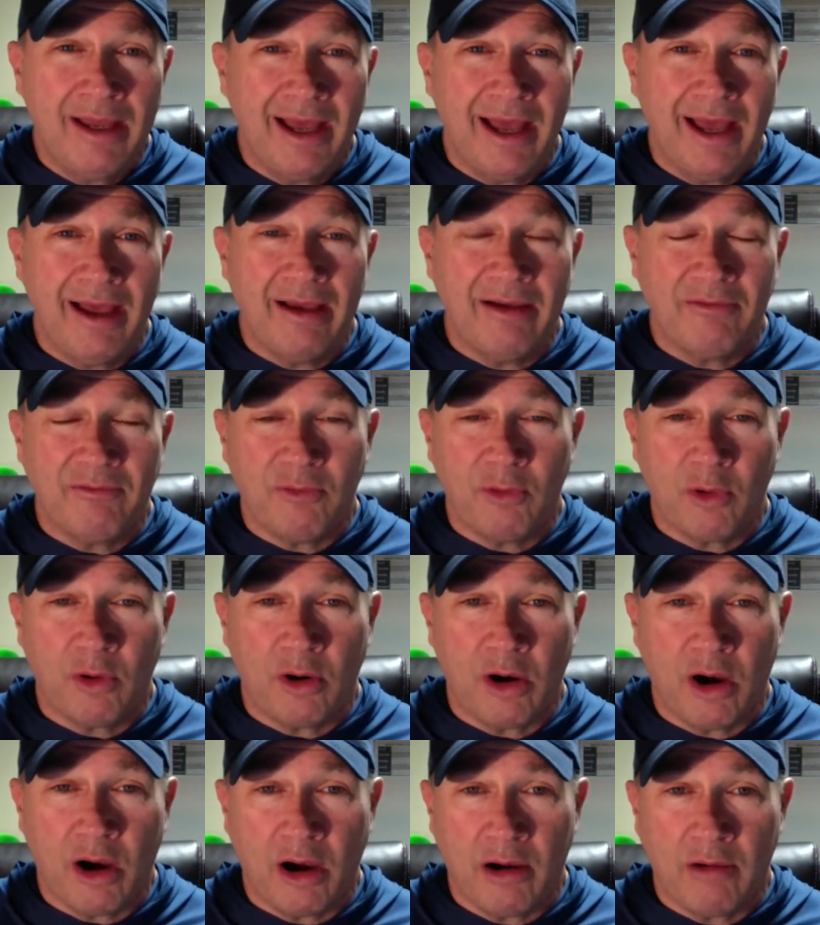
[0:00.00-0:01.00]
uh,
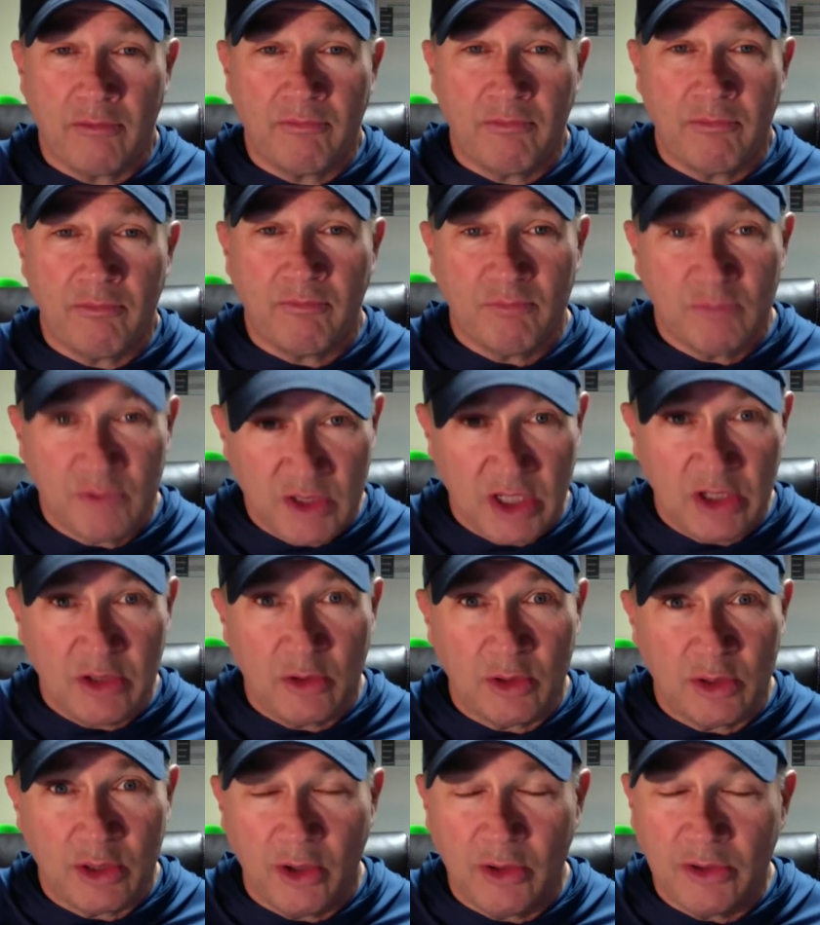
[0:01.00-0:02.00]
for our
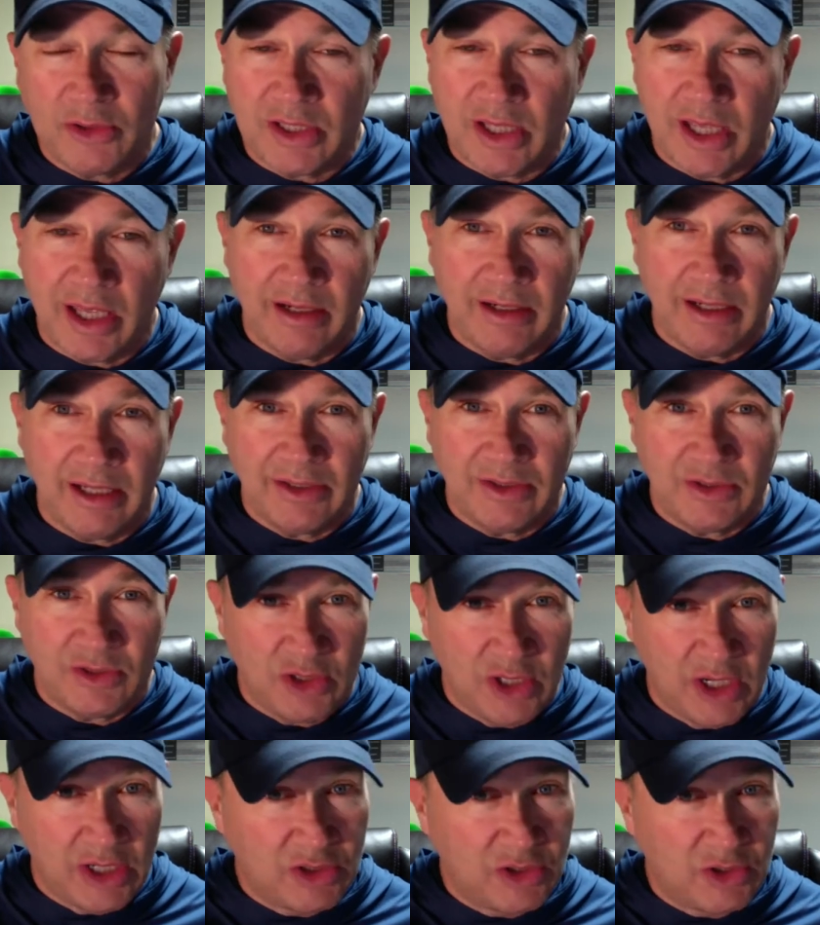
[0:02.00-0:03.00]
senior adults that it's
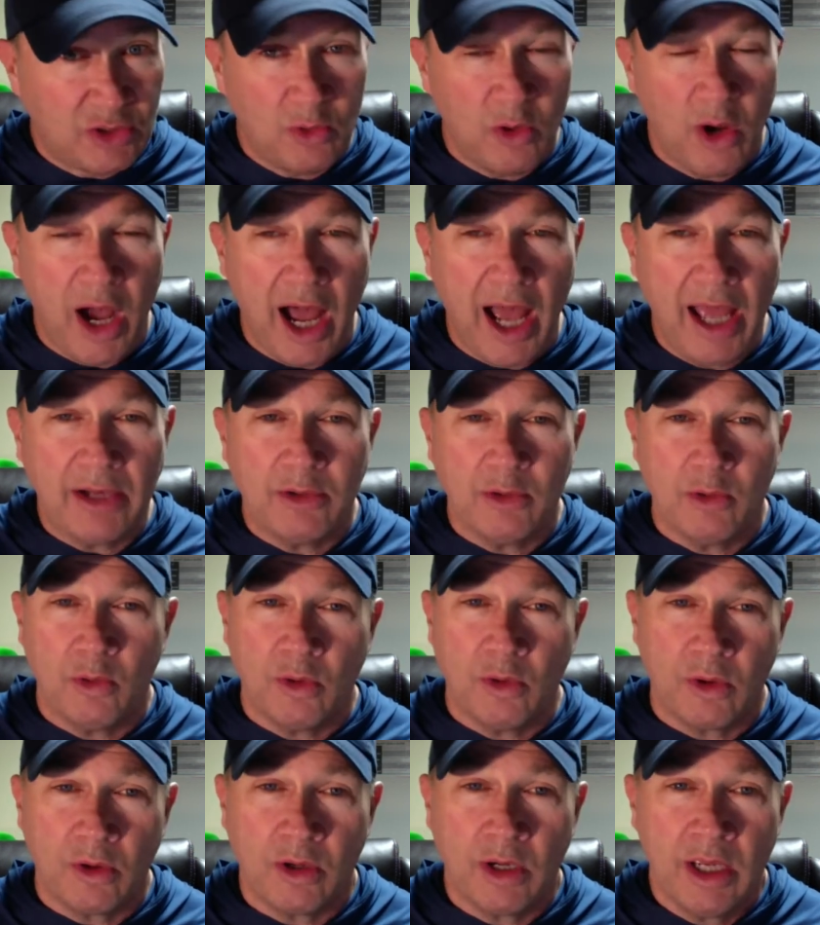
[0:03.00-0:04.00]
just too hot
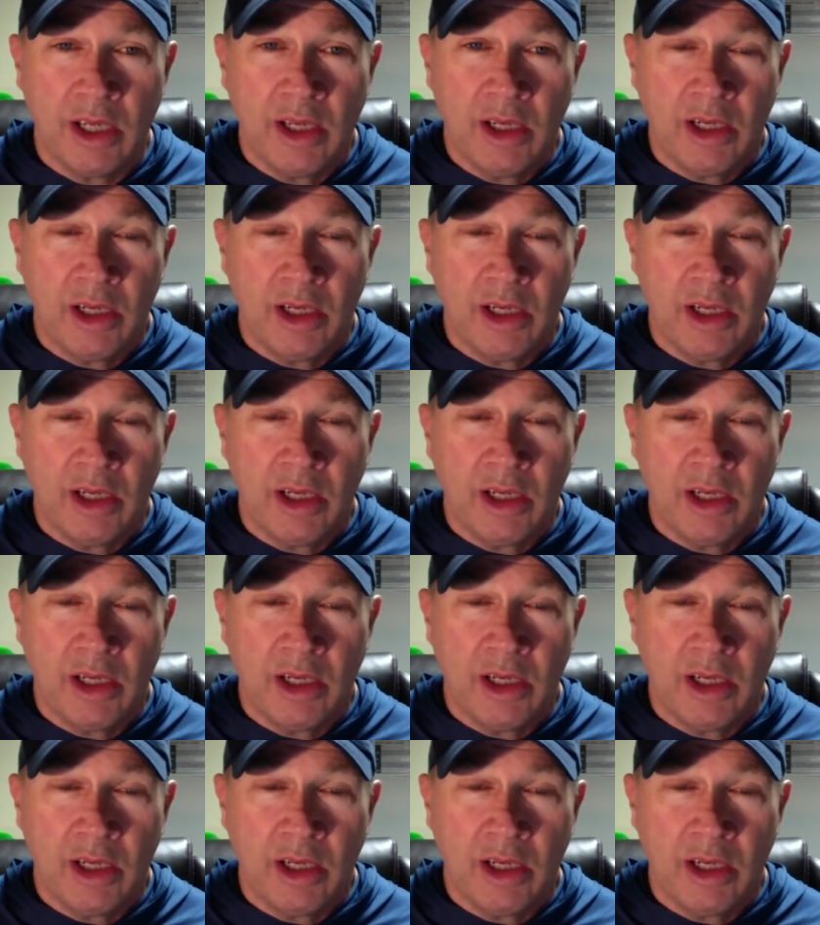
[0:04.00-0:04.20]
or